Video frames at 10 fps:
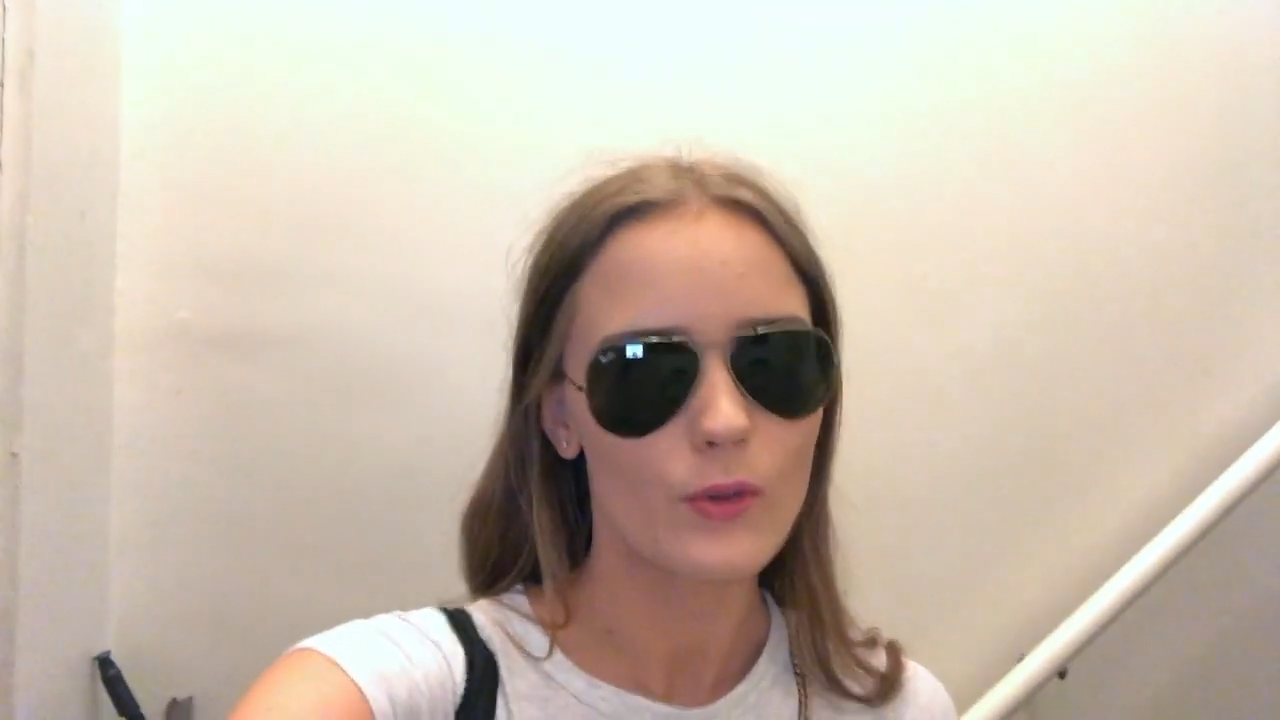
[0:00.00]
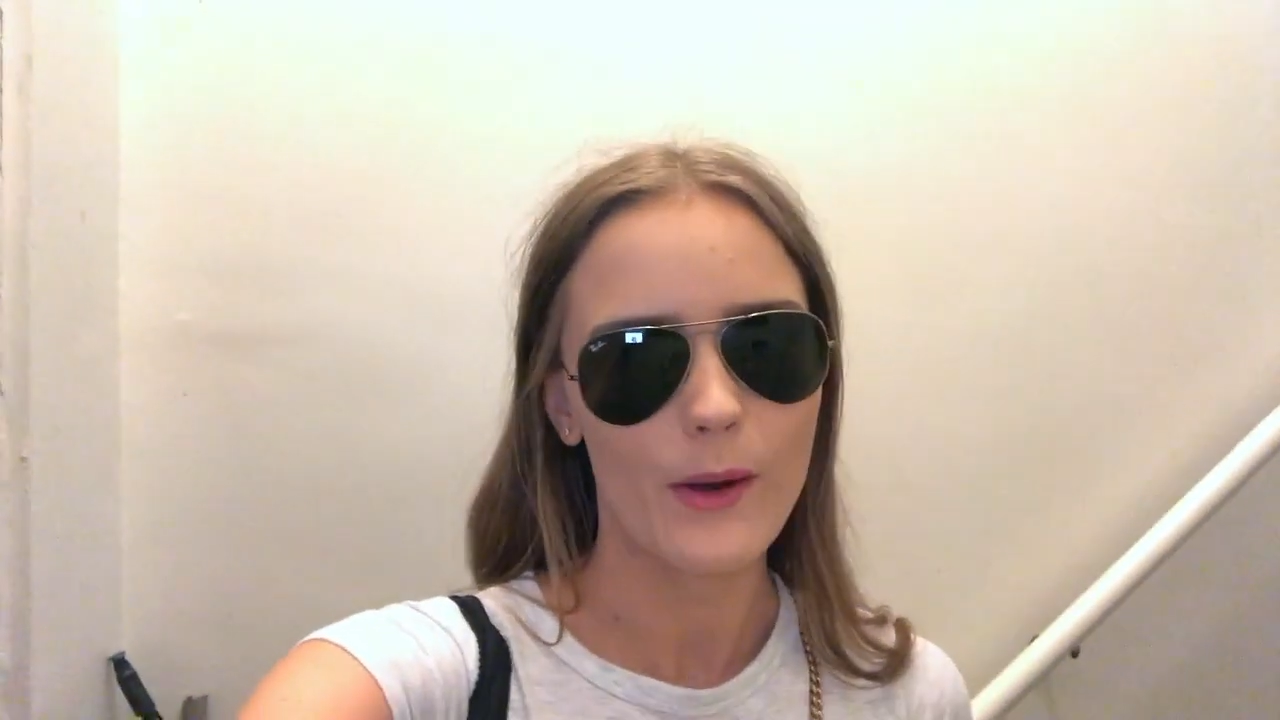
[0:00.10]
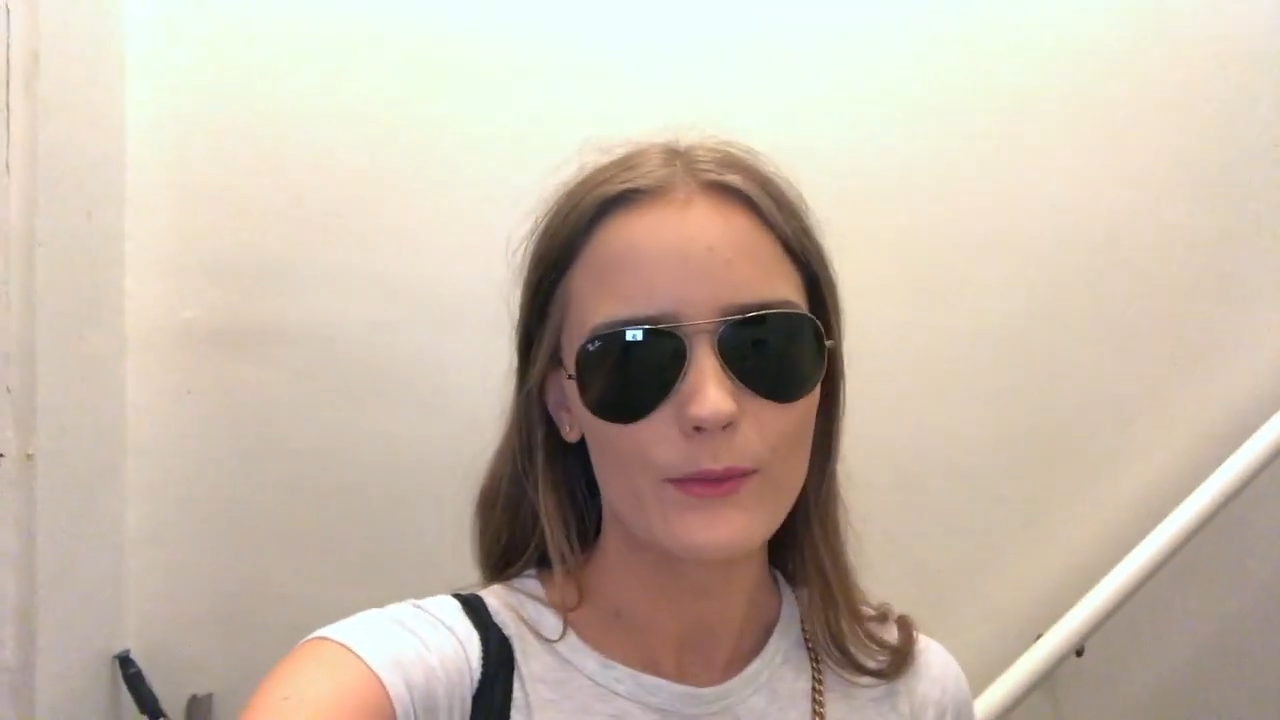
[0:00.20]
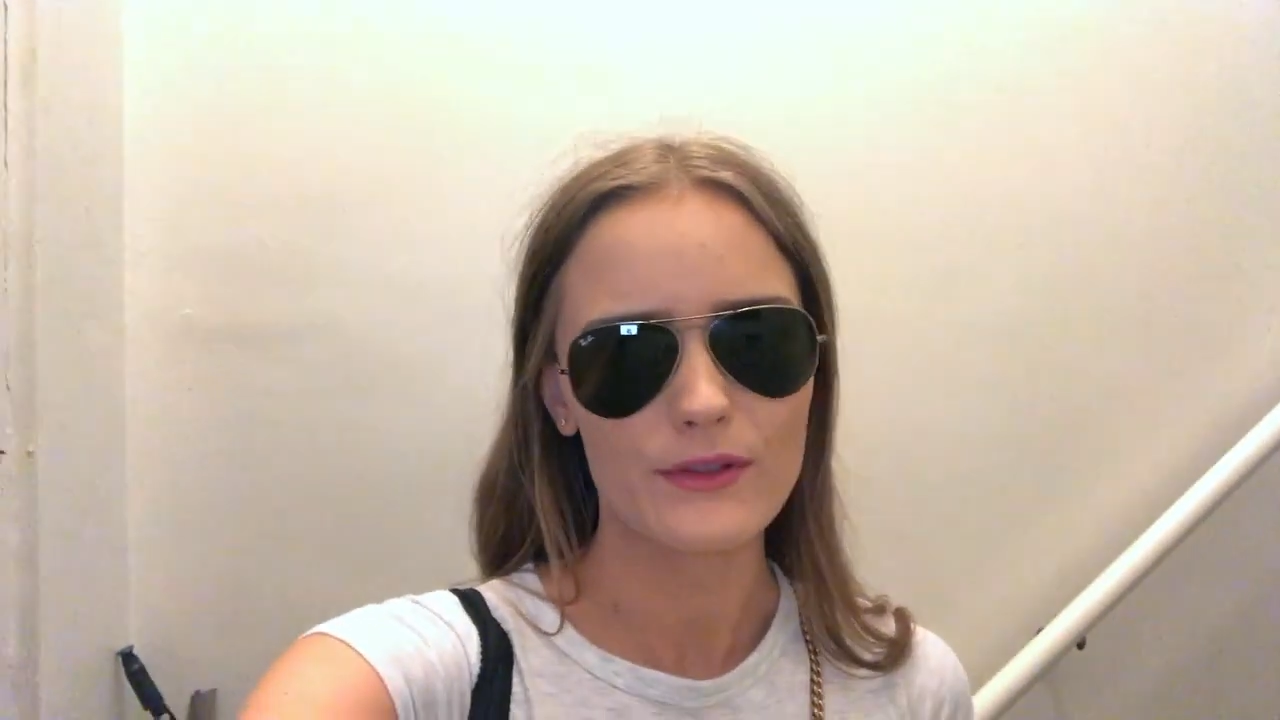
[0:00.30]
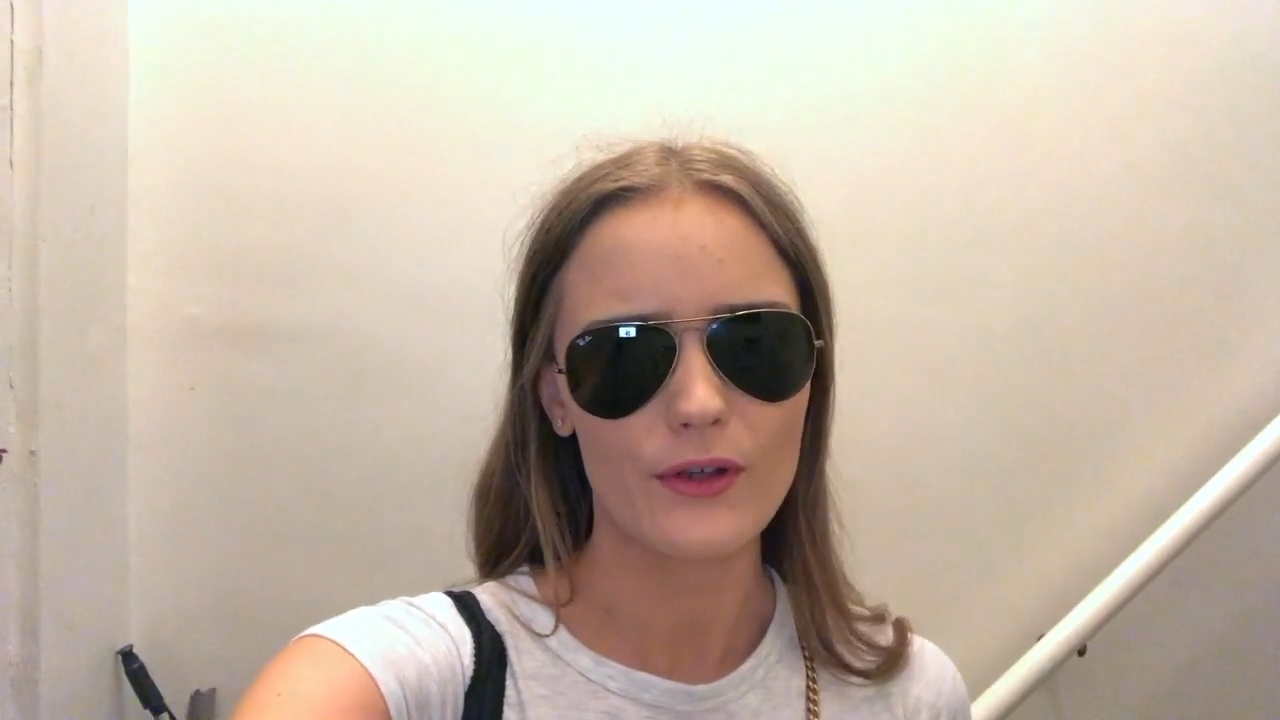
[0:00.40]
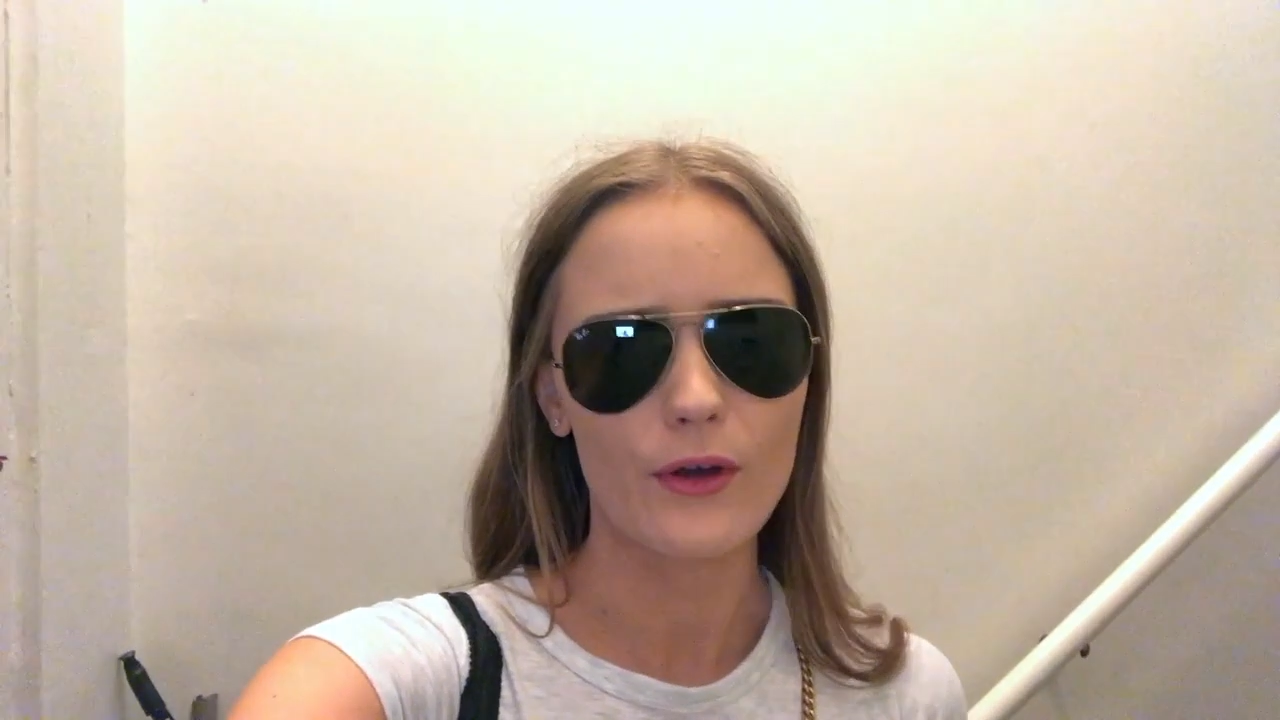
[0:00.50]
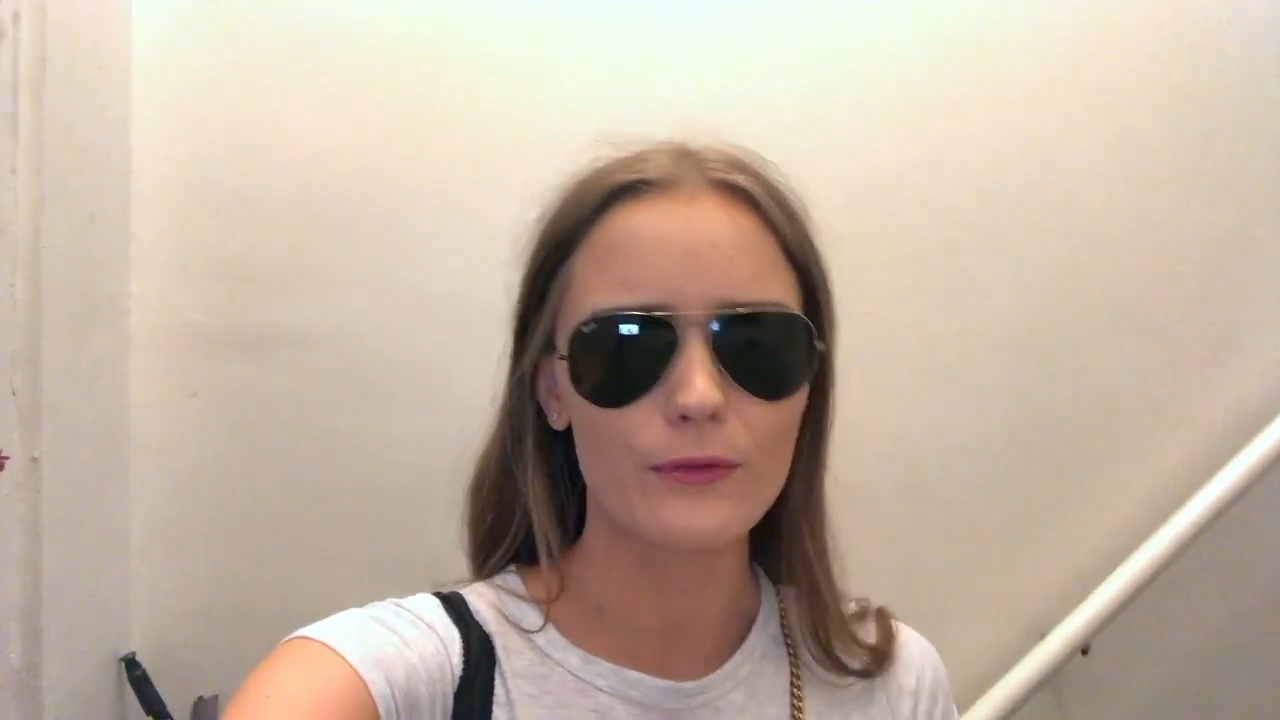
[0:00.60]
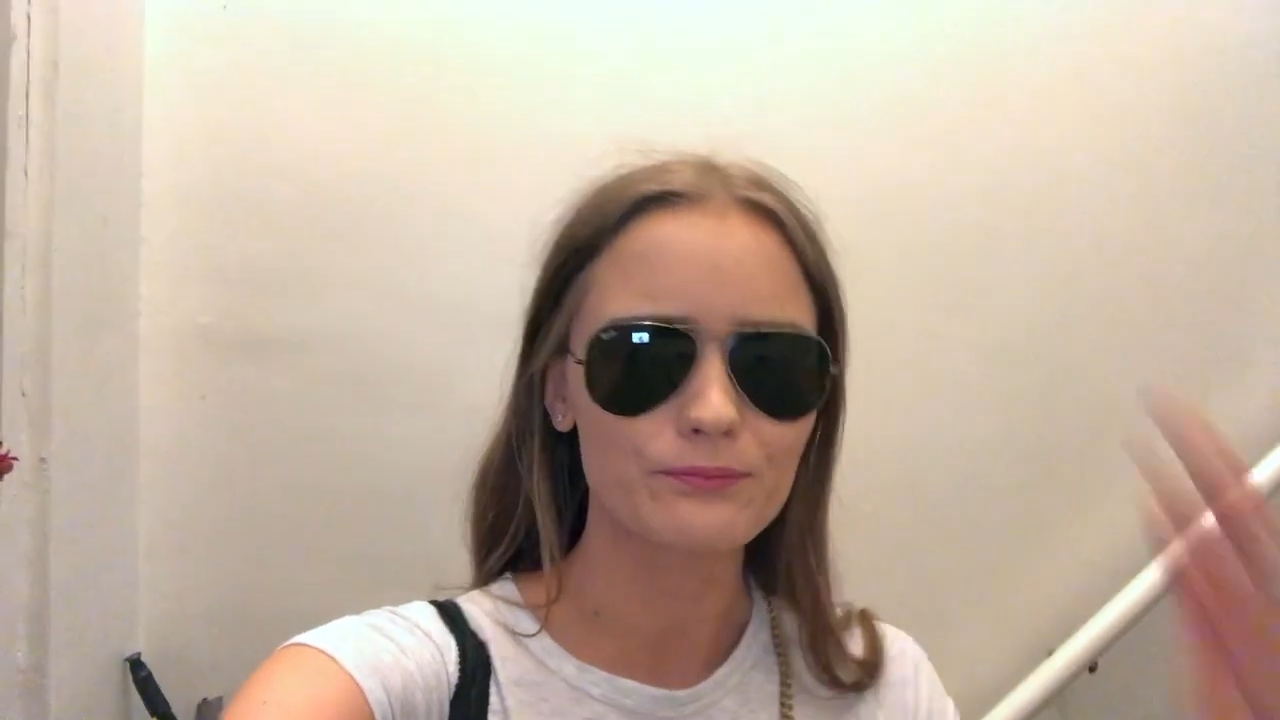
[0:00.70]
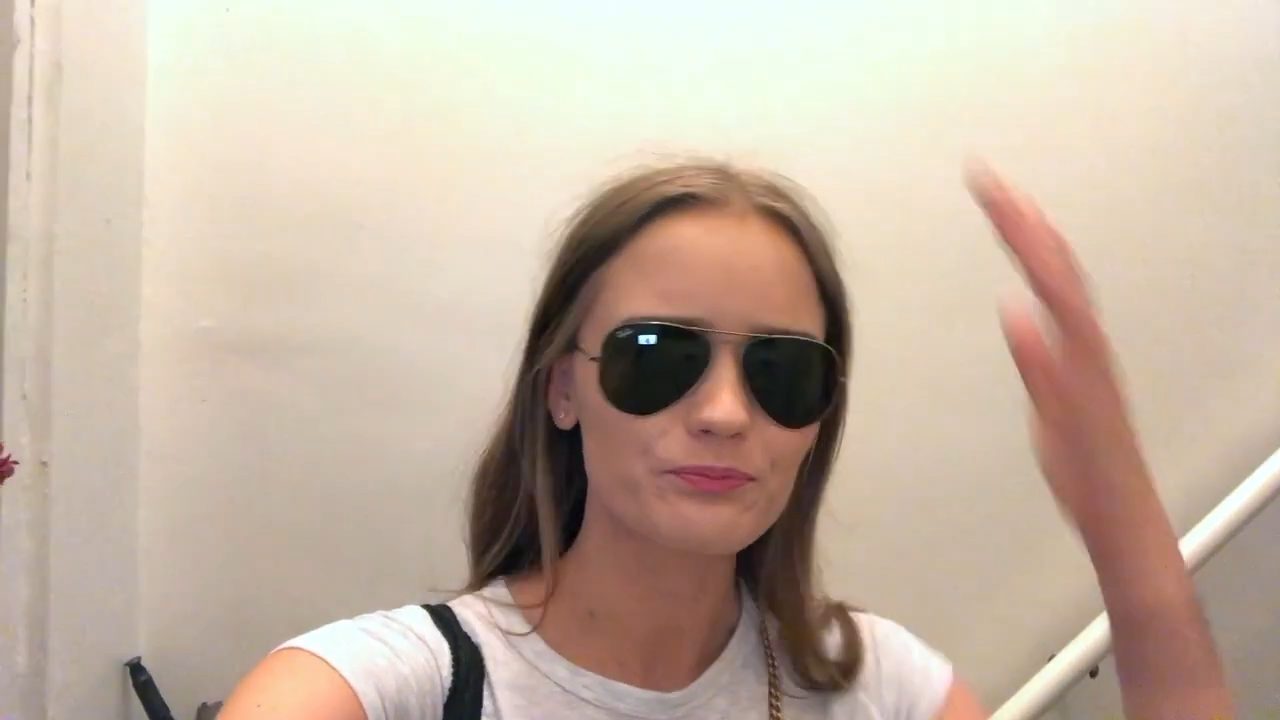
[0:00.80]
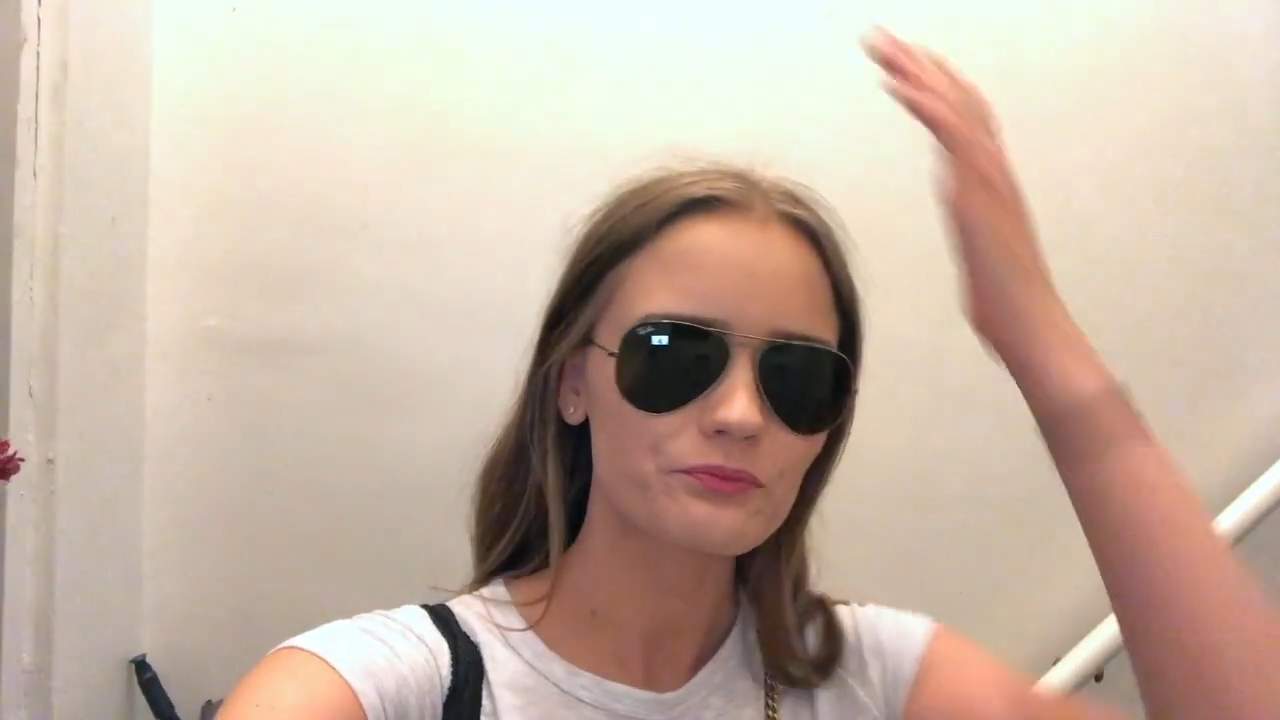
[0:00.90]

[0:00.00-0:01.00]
hours ago.